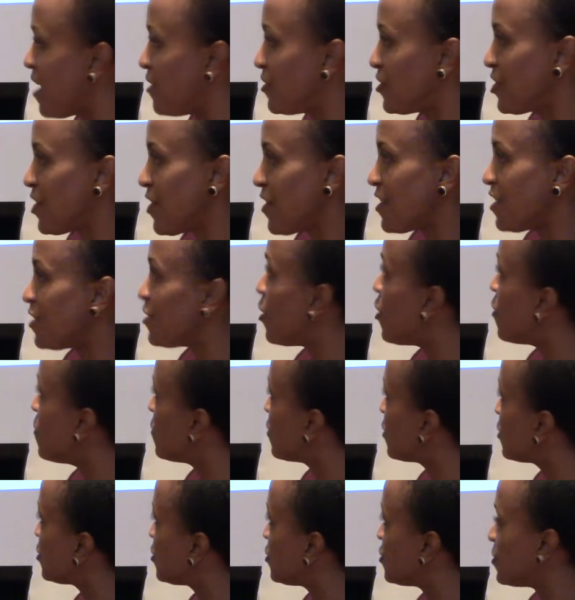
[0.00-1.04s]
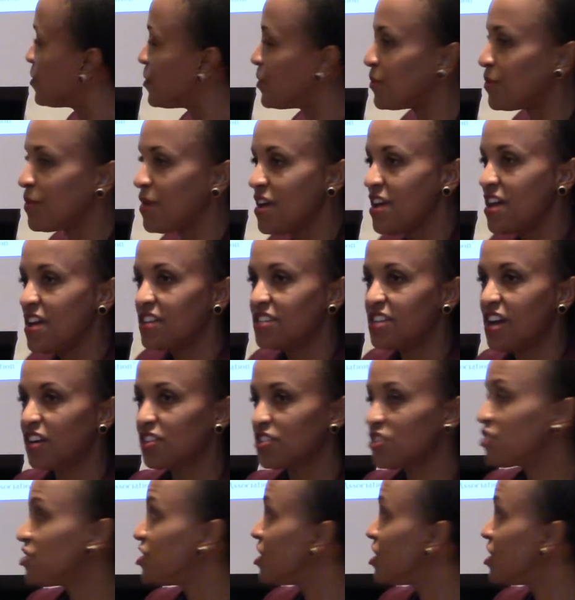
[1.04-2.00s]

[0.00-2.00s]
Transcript: turn it over to Dr.